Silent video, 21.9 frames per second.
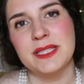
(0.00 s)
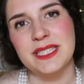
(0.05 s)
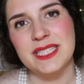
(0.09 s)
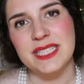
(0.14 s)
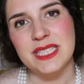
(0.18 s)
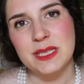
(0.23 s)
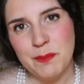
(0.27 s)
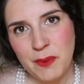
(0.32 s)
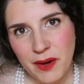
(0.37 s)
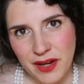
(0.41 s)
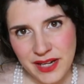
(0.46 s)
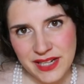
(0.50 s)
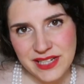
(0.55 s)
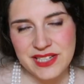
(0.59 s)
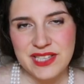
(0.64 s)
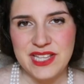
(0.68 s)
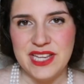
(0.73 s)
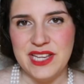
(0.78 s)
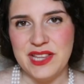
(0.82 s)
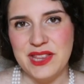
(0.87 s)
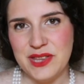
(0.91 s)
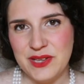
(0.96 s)
But despite
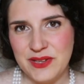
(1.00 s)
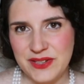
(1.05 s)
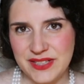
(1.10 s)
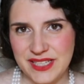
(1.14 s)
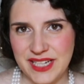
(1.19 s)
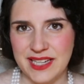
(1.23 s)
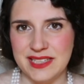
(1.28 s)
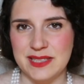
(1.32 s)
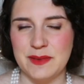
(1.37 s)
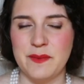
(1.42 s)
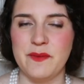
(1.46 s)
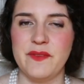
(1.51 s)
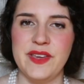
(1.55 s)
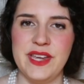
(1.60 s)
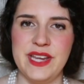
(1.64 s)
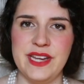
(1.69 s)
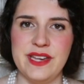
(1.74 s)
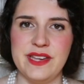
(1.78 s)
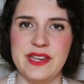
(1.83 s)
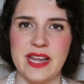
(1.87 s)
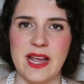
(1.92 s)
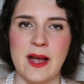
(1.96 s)
the enthusiasm for
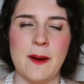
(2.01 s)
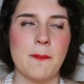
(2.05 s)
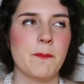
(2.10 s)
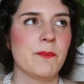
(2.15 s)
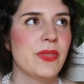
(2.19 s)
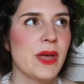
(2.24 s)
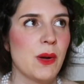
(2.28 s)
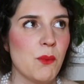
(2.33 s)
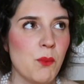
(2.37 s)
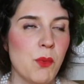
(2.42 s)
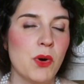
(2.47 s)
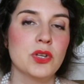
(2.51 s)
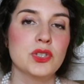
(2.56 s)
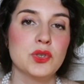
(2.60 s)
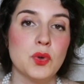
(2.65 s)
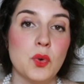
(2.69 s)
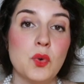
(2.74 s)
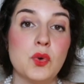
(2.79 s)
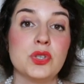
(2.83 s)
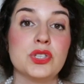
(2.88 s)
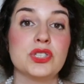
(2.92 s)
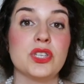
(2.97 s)
eating out, there was
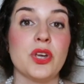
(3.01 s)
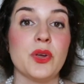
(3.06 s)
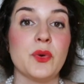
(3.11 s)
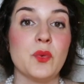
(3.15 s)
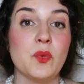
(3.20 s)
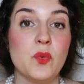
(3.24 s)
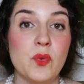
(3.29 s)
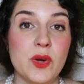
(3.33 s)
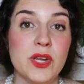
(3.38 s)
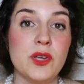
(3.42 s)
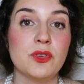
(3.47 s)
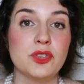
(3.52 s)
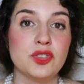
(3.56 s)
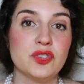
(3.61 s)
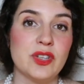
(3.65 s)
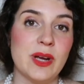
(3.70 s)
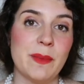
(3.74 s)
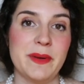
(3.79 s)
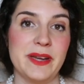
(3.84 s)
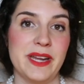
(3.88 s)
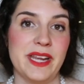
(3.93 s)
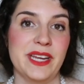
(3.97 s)
also real
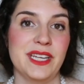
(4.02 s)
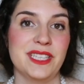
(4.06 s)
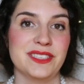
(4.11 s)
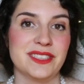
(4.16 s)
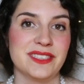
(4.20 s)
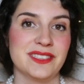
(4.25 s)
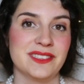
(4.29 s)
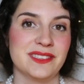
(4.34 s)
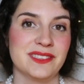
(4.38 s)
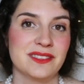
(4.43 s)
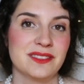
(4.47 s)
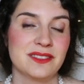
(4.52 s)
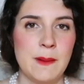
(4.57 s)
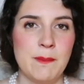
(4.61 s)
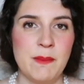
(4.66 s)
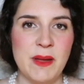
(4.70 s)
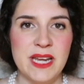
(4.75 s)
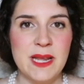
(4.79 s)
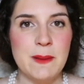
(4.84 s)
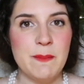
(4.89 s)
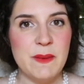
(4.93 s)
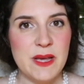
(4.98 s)
trepidation.
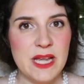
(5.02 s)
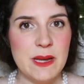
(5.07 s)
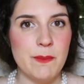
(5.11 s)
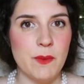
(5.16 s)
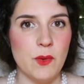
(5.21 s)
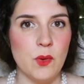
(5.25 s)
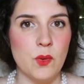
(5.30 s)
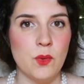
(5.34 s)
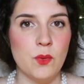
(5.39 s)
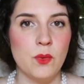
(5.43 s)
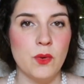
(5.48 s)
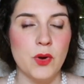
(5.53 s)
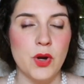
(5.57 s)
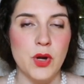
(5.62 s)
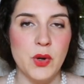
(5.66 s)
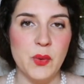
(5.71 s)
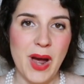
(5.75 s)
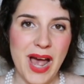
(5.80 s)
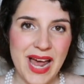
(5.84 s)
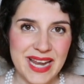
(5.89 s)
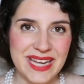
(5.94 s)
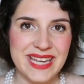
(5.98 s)
Many people
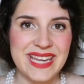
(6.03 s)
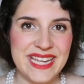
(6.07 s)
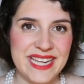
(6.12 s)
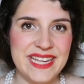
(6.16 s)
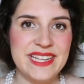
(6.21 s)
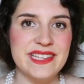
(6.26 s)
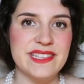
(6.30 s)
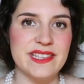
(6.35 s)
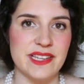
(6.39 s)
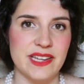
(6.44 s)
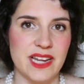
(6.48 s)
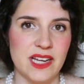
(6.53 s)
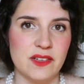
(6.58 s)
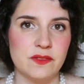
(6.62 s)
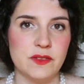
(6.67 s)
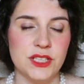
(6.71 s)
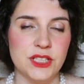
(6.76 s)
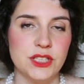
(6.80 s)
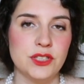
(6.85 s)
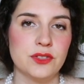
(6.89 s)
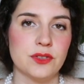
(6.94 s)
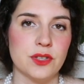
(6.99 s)
who hadn't eaten at
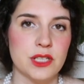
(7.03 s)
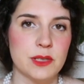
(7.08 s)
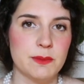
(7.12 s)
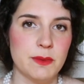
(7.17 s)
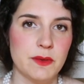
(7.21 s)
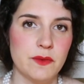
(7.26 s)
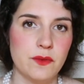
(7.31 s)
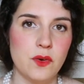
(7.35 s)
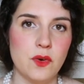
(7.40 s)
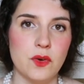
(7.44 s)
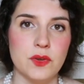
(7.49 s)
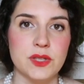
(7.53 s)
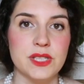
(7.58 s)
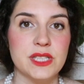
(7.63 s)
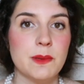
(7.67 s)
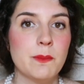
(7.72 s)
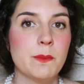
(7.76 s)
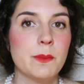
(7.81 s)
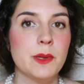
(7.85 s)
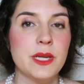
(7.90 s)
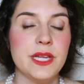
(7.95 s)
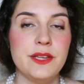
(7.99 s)
restaurants before
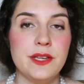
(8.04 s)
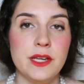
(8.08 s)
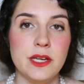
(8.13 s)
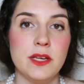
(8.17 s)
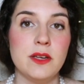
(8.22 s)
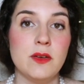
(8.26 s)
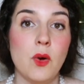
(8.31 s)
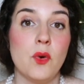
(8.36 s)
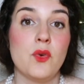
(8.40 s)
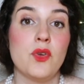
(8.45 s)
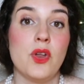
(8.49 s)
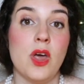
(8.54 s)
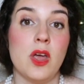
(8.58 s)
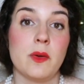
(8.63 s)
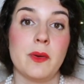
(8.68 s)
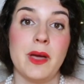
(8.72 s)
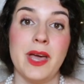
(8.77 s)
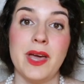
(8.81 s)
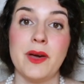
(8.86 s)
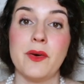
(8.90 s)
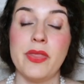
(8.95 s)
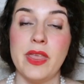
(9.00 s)
simply did not know
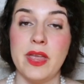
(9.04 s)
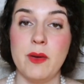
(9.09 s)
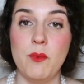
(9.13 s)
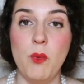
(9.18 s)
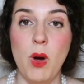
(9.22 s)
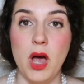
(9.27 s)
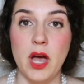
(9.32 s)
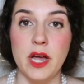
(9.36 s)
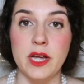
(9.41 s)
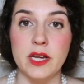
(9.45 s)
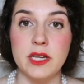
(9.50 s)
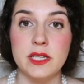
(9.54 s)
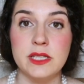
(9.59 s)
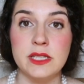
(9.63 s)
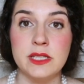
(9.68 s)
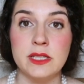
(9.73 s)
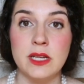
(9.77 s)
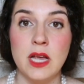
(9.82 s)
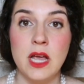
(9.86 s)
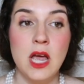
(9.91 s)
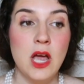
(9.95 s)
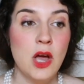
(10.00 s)
how they
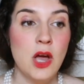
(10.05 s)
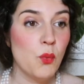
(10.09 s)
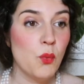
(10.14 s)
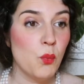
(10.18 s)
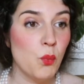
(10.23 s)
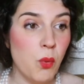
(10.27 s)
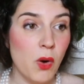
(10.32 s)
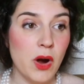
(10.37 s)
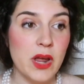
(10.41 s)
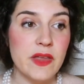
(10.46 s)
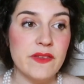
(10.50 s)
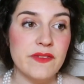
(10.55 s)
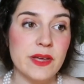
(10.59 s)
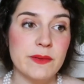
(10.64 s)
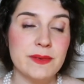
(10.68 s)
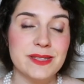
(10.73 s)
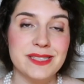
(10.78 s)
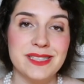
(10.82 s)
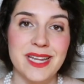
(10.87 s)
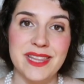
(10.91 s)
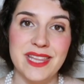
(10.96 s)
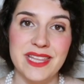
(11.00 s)
worked. What if there
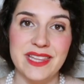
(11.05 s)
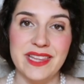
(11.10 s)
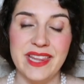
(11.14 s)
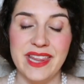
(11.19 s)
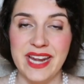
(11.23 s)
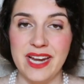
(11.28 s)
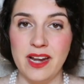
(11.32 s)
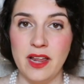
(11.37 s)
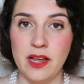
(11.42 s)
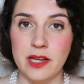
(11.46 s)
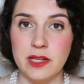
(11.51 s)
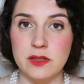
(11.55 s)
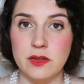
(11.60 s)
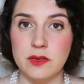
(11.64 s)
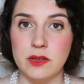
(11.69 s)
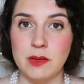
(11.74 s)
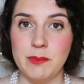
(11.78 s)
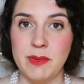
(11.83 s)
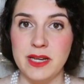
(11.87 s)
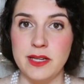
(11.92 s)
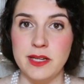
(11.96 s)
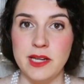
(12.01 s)
was nothing that they liked on
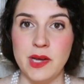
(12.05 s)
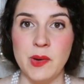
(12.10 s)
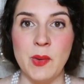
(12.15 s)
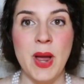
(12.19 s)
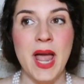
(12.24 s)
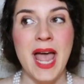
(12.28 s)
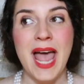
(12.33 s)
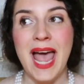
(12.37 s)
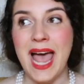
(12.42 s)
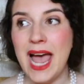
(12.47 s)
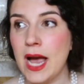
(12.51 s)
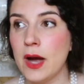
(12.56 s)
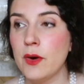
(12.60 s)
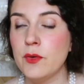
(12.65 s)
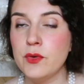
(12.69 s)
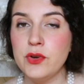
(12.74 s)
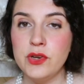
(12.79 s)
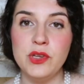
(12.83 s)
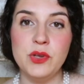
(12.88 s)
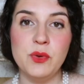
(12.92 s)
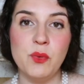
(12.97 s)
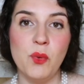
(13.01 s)
the menu? How
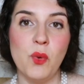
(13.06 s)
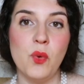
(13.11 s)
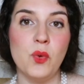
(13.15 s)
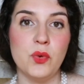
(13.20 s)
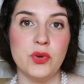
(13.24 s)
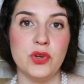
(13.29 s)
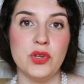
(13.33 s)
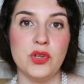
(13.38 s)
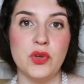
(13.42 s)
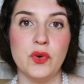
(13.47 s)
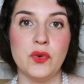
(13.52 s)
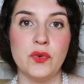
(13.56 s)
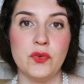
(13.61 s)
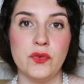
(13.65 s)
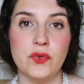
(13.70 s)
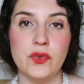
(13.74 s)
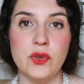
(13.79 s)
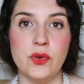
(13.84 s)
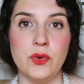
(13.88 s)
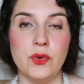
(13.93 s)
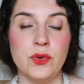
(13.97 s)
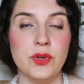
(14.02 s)
do you order your
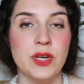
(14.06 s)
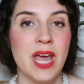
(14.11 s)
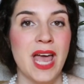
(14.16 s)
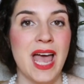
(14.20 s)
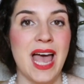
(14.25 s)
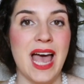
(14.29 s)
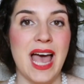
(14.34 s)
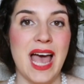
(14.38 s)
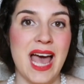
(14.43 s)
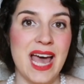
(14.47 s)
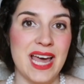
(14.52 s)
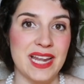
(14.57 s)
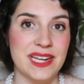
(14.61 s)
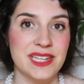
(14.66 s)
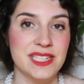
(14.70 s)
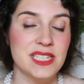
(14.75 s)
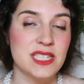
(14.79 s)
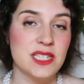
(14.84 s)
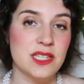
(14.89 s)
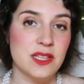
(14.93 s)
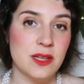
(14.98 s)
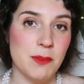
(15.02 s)
food?
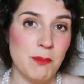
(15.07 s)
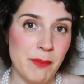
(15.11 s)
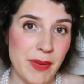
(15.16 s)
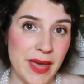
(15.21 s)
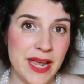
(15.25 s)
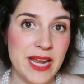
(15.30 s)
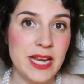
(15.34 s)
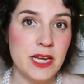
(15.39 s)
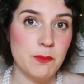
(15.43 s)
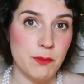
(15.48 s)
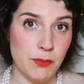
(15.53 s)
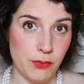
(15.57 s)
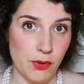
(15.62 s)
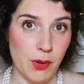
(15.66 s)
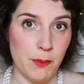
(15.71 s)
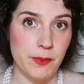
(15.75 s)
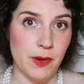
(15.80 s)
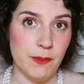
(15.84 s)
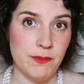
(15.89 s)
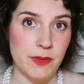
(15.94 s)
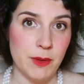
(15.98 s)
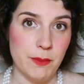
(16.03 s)
And the main
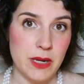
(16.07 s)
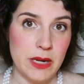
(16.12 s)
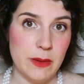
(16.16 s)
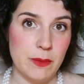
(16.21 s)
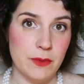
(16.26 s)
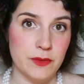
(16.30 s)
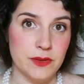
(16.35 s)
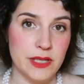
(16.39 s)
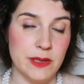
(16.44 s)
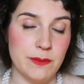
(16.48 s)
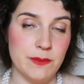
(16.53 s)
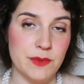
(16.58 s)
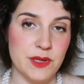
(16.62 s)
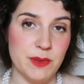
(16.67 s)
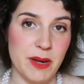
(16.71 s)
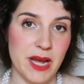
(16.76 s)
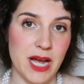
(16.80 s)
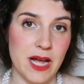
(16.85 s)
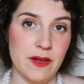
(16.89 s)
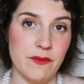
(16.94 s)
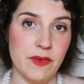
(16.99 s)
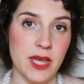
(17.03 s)
problem that people seemed to be
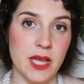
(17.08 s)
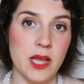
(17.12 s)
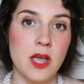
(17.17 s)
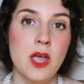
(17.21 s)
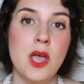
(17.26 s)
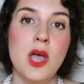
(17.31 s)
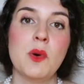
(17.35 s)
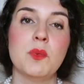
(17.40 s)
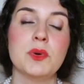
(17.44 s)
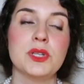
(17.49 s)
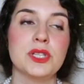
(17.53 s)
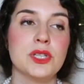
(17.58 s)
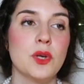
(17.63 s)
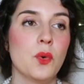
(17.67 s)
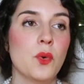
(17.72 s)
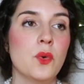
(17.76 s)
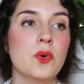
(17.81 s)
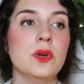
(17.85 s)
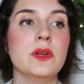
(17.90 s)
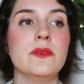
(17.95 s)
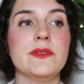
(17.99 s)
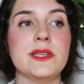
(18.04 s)
having was that
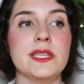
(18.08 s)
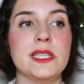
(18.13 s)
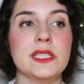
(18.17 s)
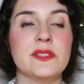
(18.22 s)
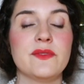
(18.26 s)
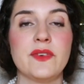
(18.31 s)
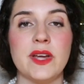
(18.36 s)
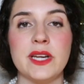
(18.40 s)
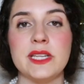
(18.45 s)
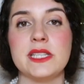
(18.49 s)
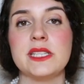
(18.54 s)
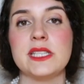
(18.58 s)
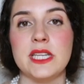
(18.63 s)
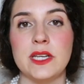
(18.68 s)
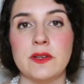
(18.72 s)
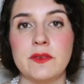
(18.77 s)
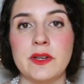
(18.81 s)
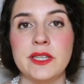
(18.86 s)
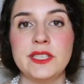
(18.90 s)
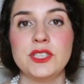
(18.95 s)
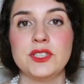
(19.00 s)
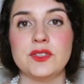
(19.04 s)
all of these
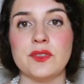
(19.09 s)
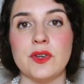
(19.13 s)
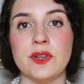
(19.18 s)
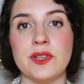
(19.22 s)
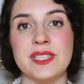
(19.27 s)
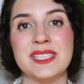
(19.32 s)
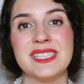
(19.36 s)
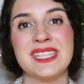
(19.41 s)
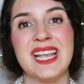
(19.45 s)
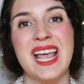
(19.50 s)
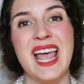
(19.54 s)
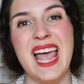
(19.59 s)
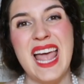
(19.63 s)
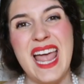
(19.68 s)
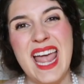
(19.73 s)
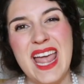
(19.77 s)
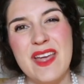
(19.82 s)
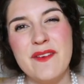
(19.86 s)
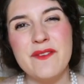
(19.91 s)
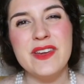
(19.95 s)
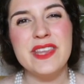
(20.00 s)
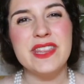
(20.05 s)
fancier restaurants,
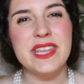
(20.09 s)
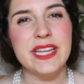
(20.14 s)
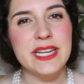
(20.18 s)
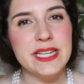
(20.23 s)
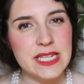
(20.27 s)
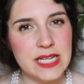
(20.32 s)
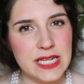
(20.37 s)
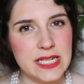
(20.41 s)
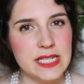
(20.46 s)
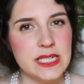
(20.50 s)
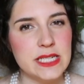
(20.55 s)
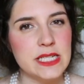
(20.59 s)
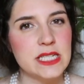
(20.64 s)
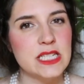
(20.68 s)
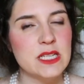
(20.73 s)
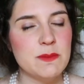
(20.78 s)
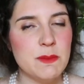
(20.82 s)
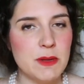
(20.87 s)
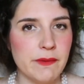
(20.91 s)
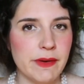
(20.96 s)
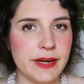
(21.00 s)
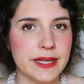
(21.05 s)
everything tended
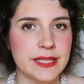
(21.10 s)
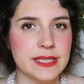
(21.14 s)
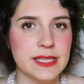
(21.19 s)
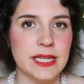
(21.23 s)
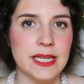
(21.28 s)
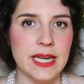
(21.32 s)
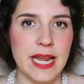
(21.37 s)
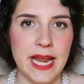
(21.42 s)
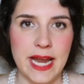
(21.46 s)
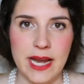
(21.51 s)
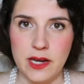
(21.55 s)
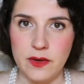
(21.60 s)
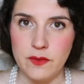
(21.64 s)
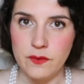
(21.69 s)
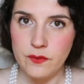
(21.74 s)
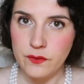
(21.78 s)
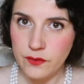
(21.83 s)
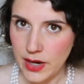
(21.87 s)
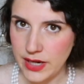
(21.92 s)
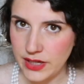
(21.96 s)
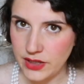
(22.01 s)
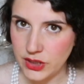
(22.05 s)
to be written in
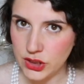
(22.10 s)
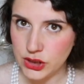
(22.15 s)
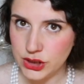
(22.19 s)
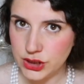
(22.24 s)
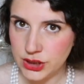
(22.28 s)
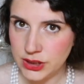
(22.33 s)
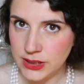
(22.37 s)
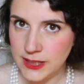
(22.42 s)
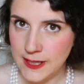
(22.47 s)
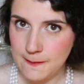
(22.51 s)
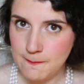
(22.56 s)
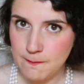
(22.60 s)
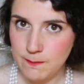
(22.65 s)
French.